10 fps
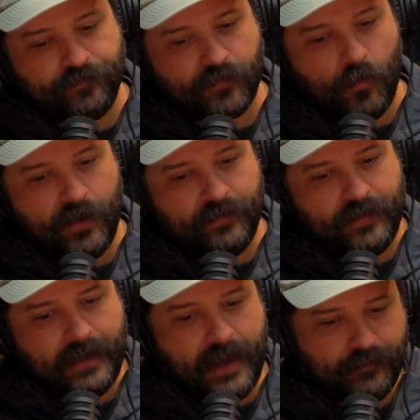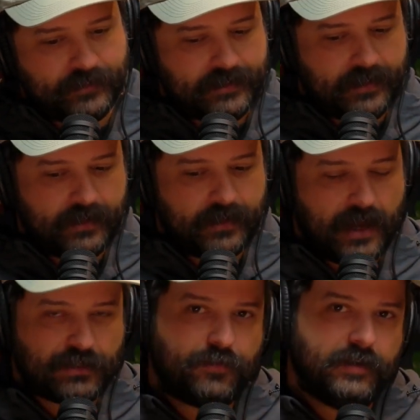when the MC,
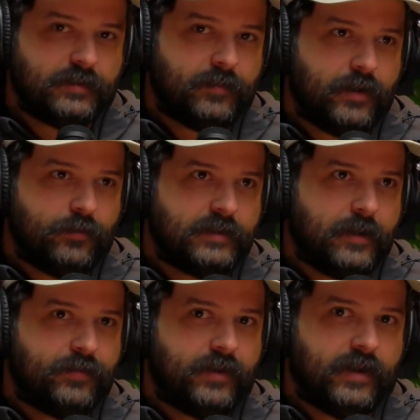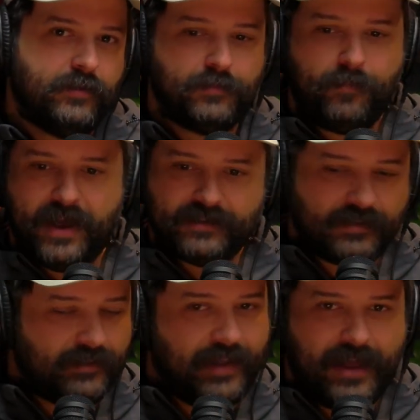Ash Fils-Aimé, was up there, he was about
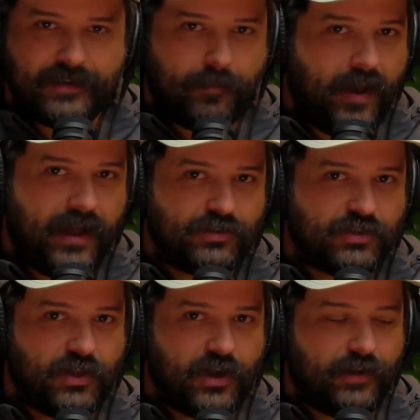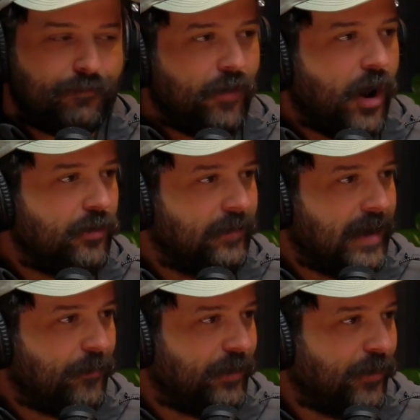to land a punchline, fire alarm went